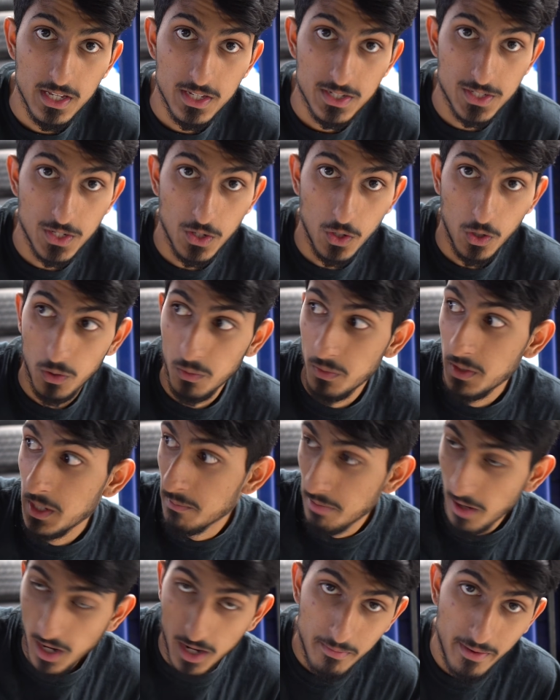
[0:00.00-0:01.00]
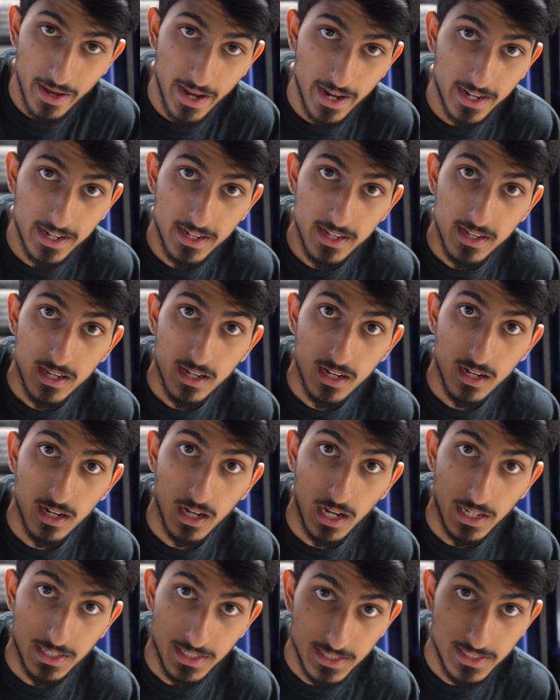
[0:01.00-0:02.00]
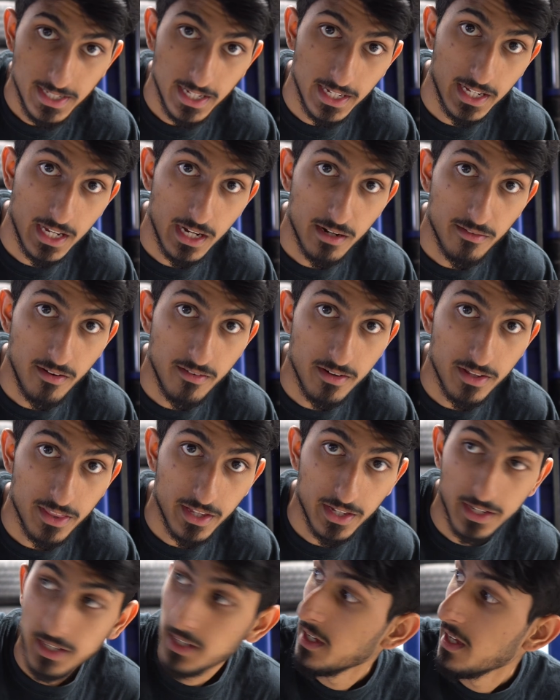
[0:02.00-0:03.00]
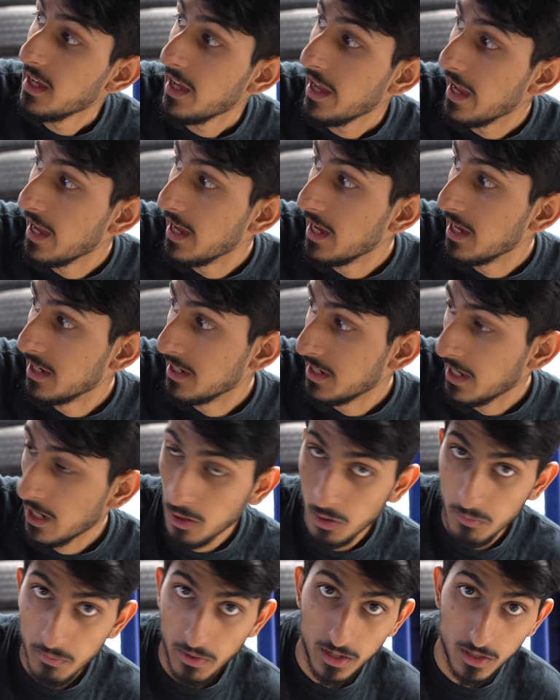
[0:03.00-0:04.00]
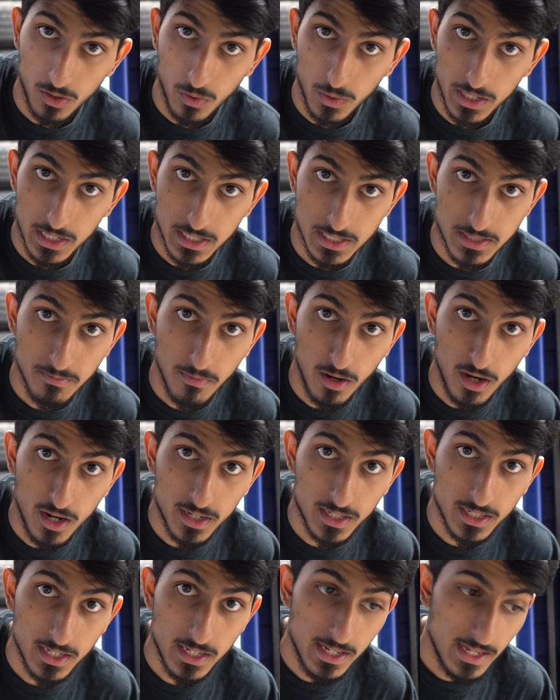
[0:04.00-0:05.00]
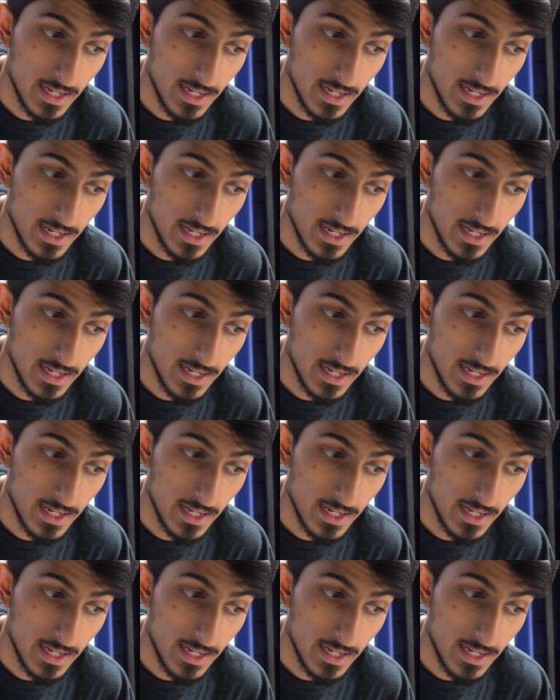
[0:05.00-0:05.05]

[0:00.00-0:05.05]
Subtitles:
So he brought it back. I did take care of everything, and now I'm about to go get it smogged,